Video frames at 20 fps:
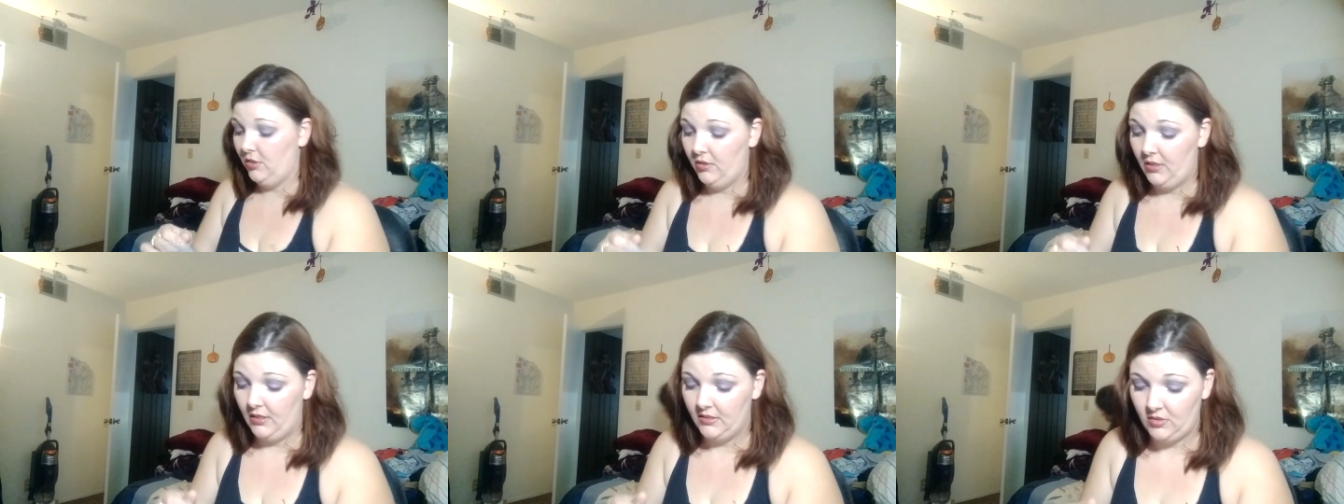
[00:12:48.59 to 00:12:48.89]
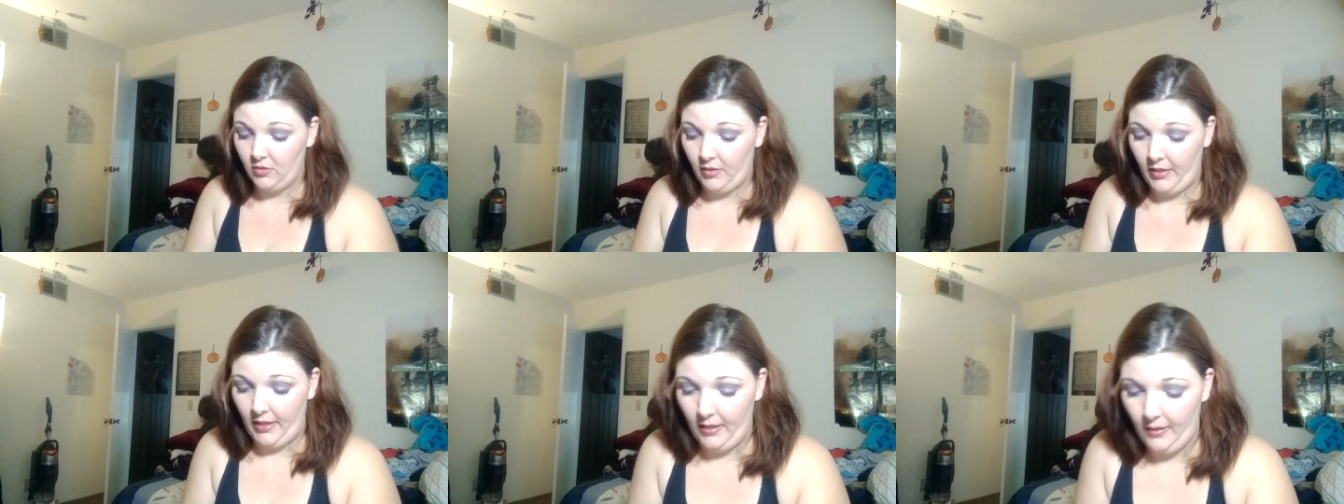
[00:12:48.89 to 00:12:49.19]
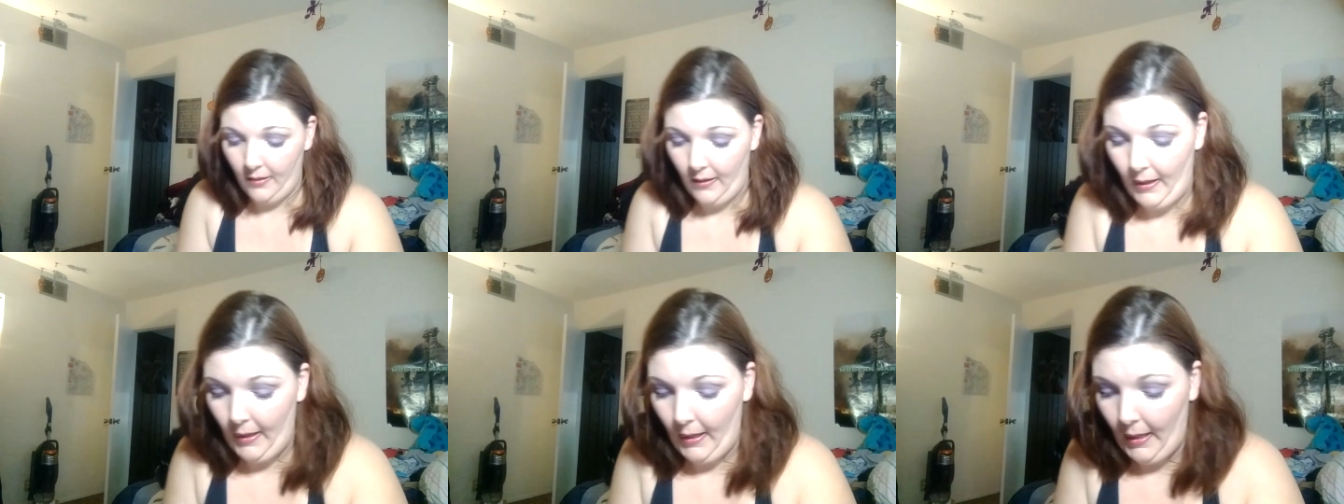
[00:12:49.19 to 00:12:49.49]
this, okay?
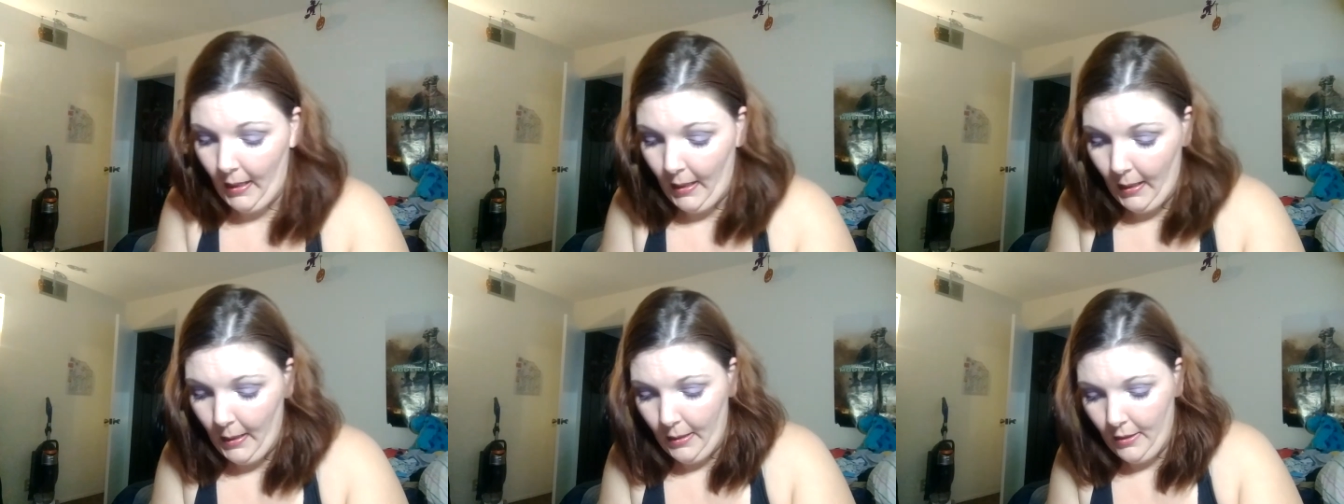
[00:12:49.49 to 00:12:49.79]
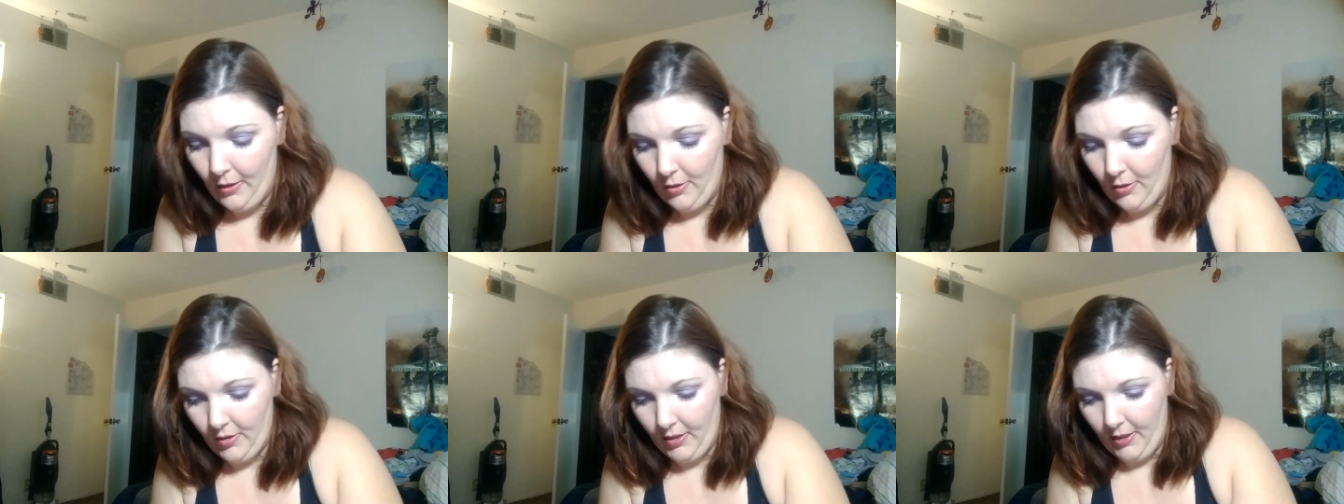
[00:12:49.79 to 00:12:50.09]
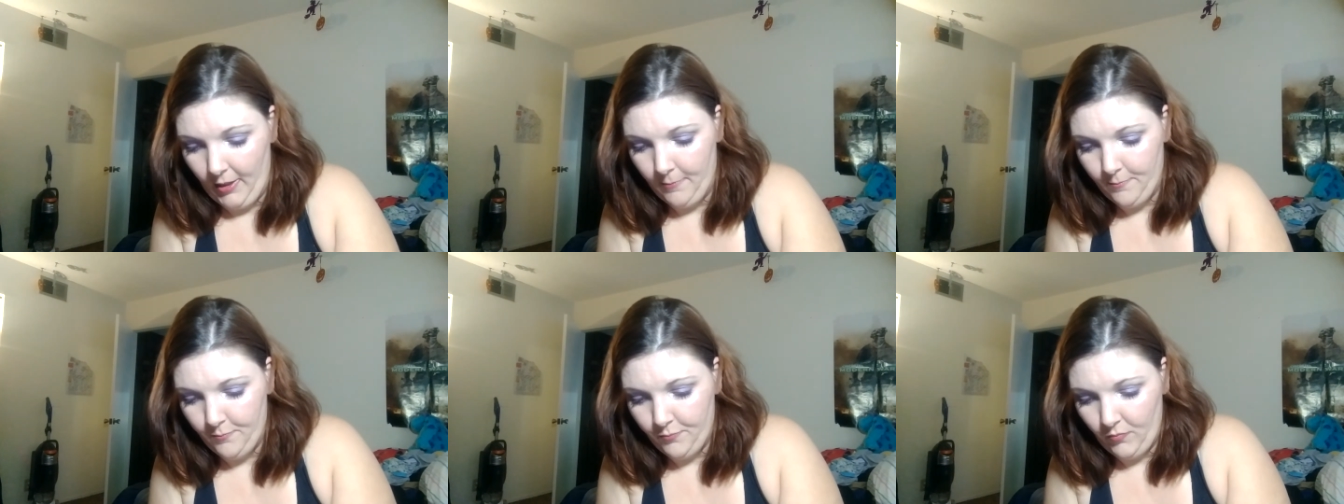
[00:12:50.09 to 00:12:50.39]

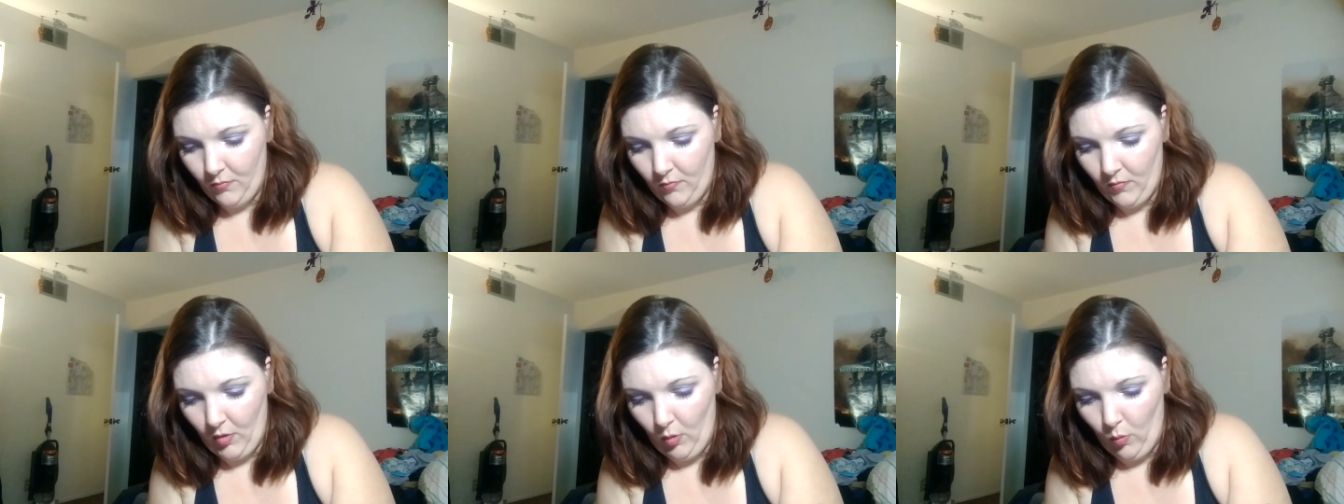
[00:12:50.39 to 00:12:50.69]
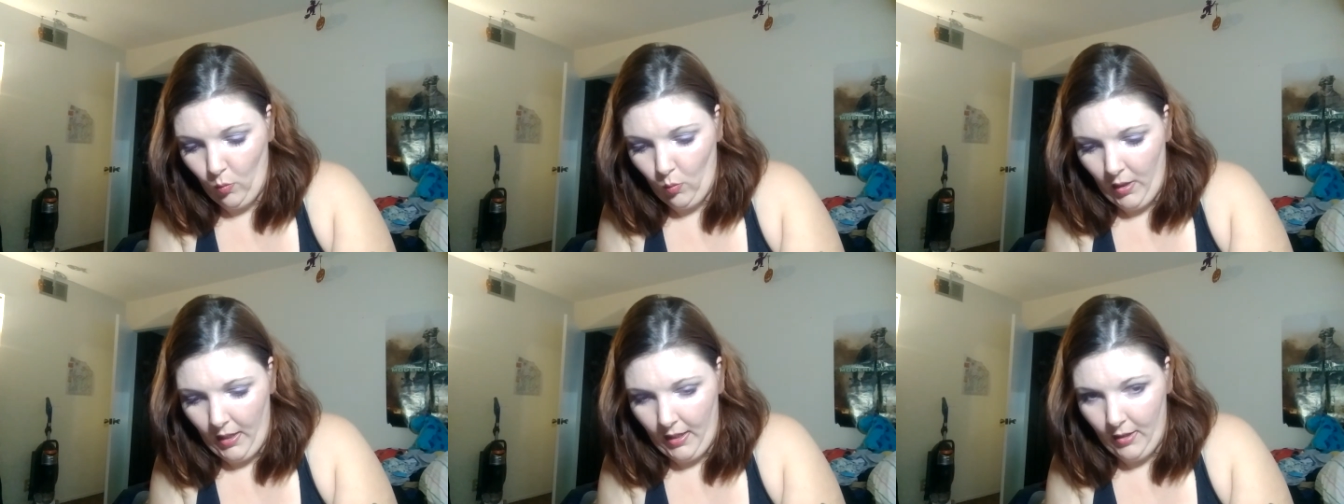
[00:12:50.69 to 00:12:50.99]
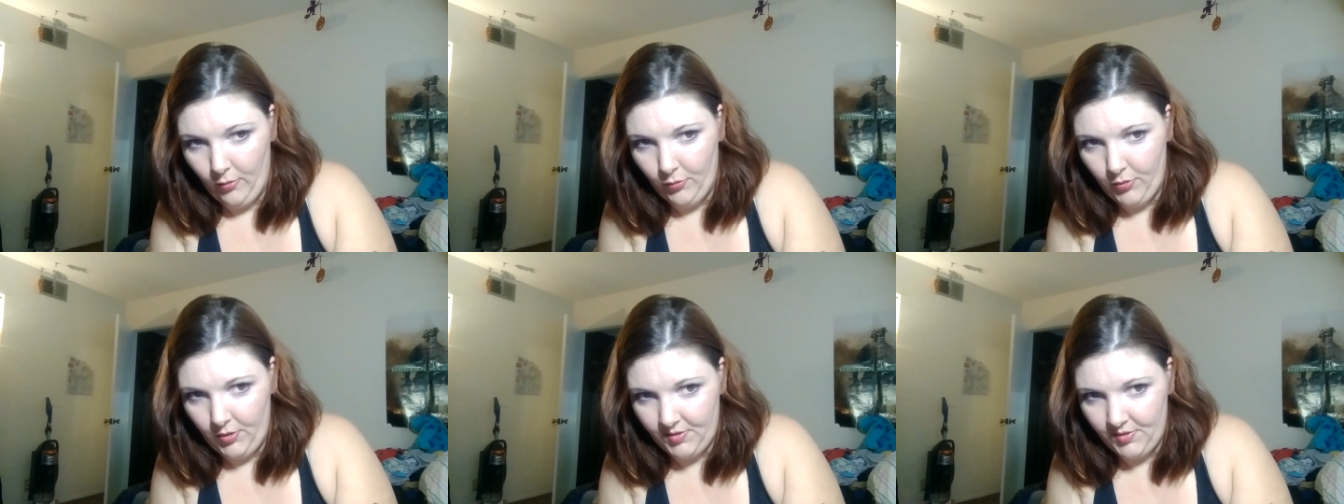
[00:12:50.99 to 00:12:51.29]
Okay.
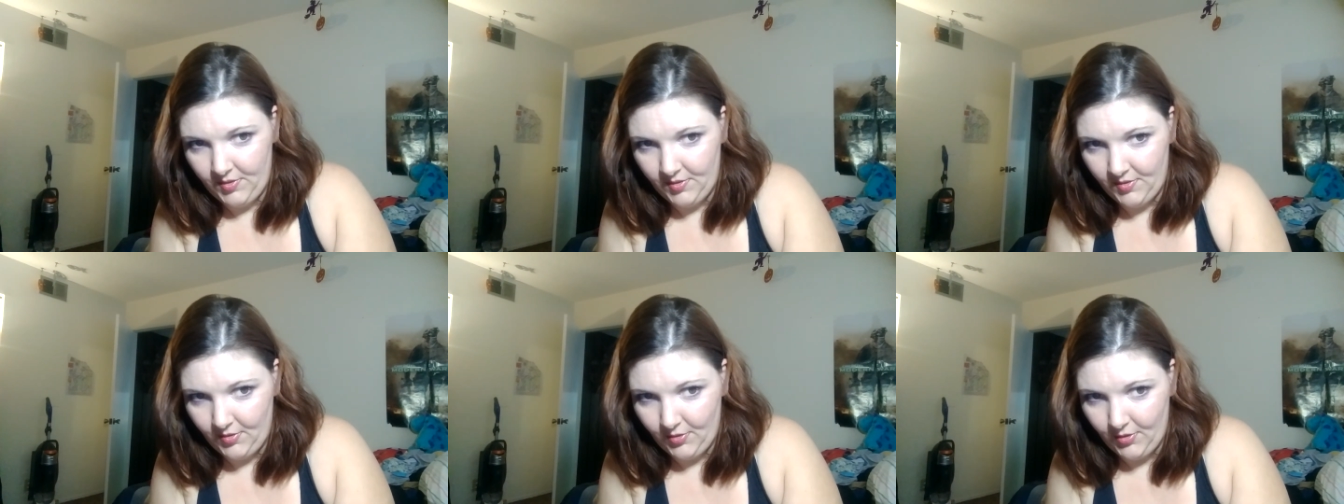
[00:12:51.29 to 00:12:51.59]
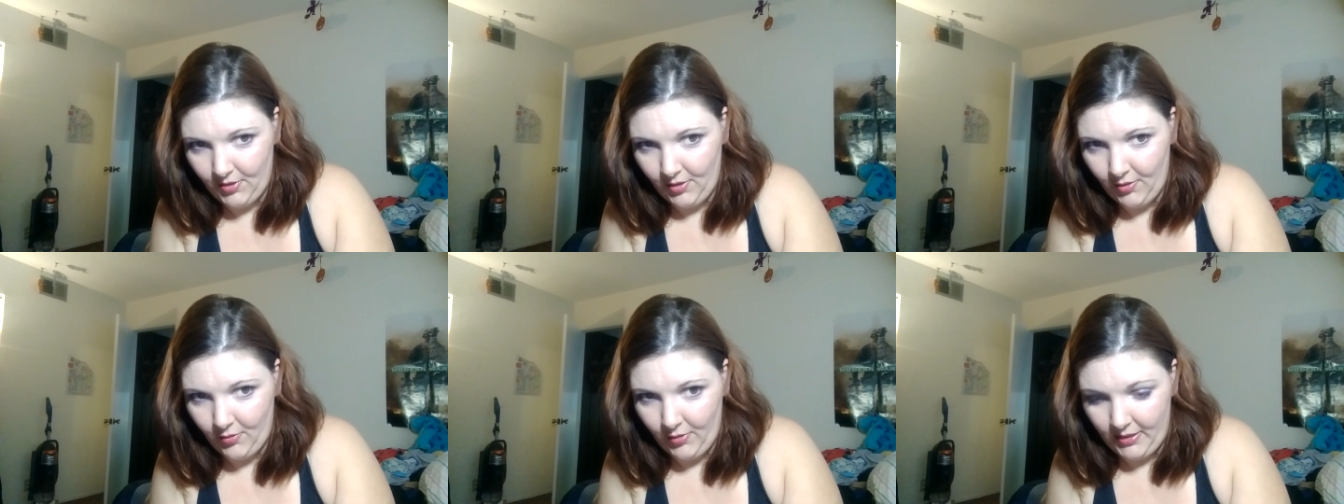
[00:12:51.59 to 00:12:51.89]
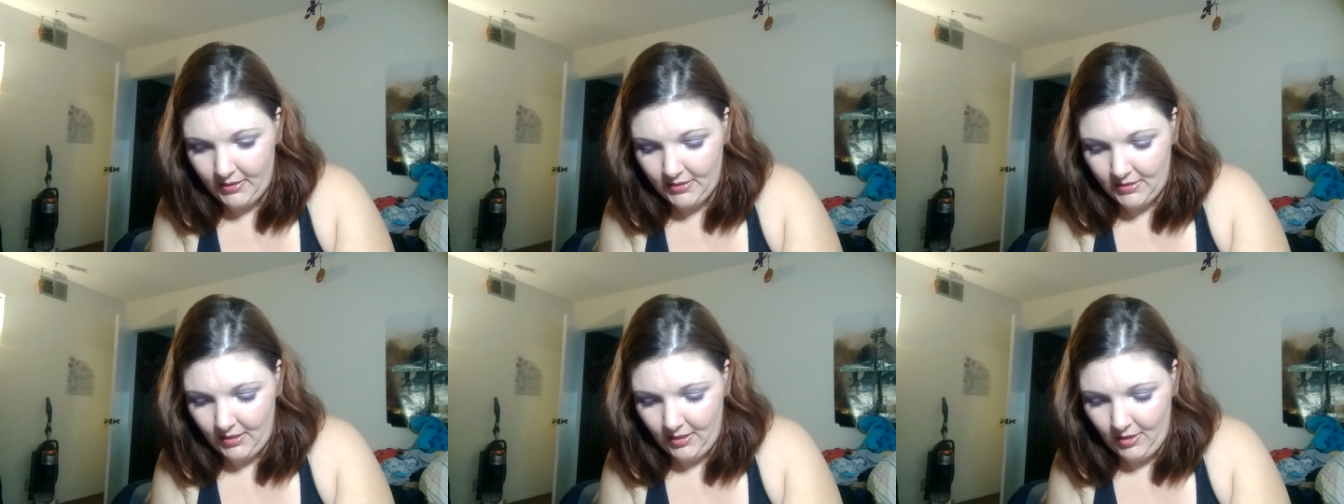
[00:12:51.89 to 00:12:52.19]
Wow, this is looking
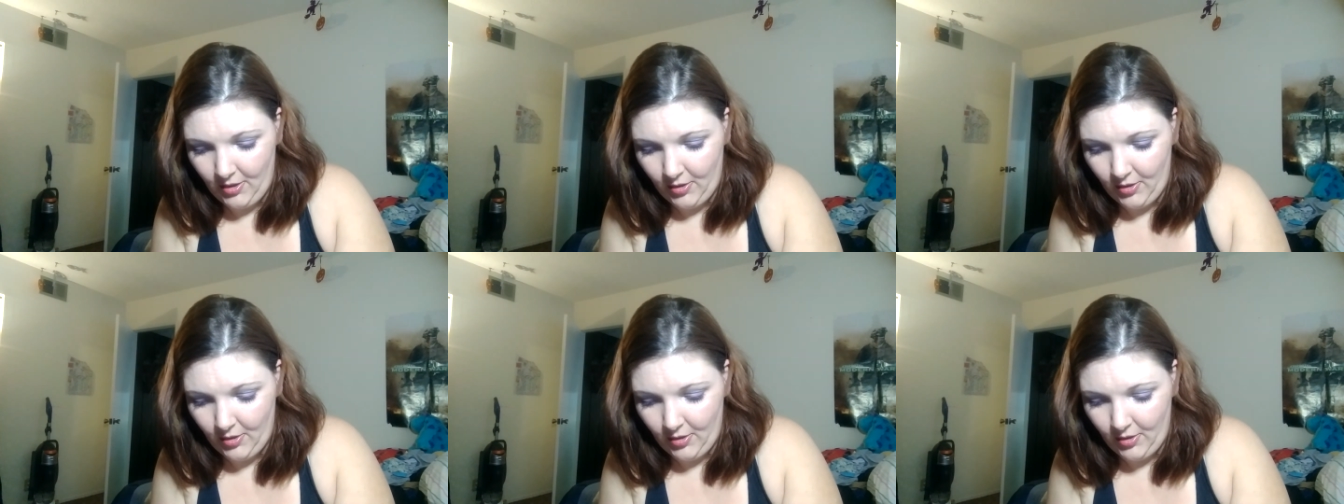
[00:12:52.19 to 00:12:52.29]
crazy.